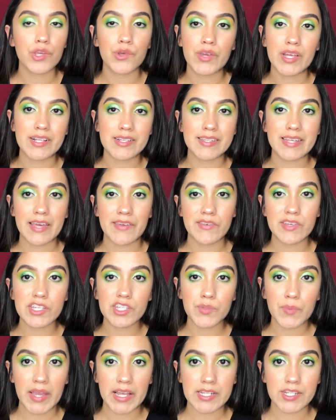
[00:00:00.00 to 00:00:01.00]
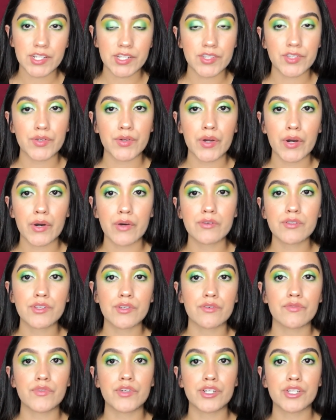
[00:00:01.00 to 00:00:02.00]
You can save each page as you go, so
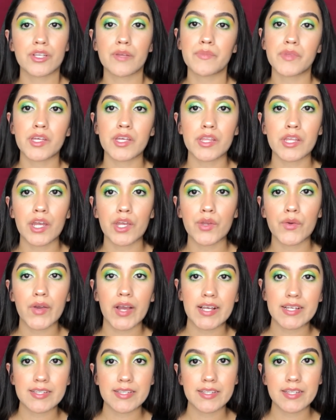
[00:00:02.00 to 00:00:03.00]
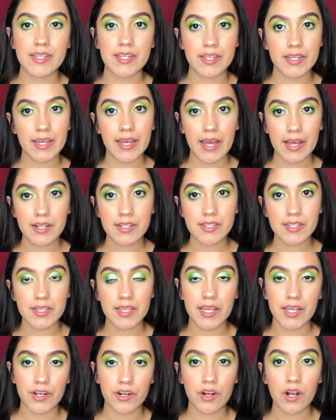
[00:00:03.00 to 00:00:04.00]
if there's something that you guys need to get
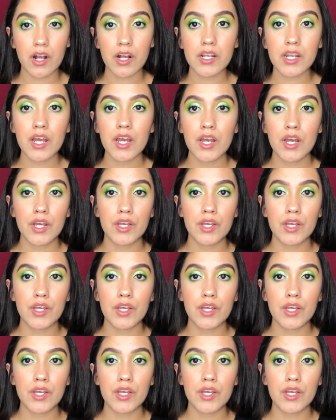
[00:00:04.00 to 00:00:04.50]
later on,